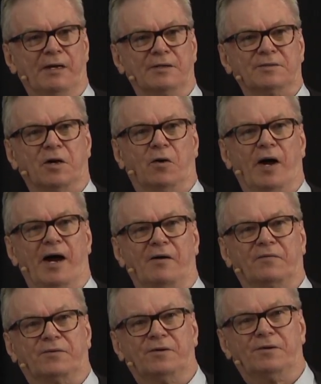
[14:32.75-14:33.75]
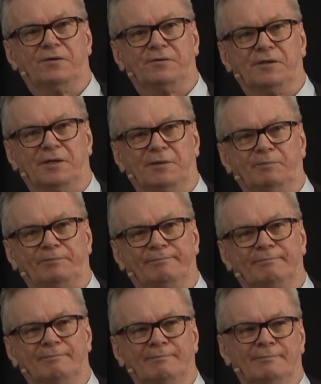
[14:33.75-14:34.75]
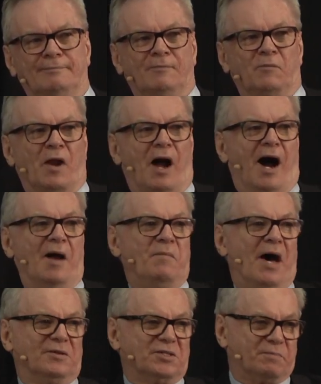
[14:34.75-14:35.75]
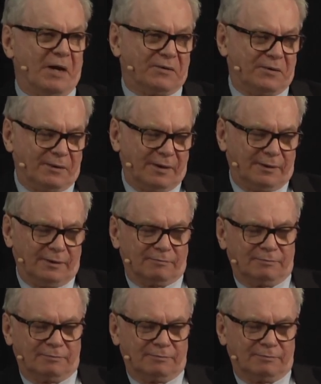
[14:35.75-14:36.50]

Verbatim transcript: So after, um, I'm now speculating,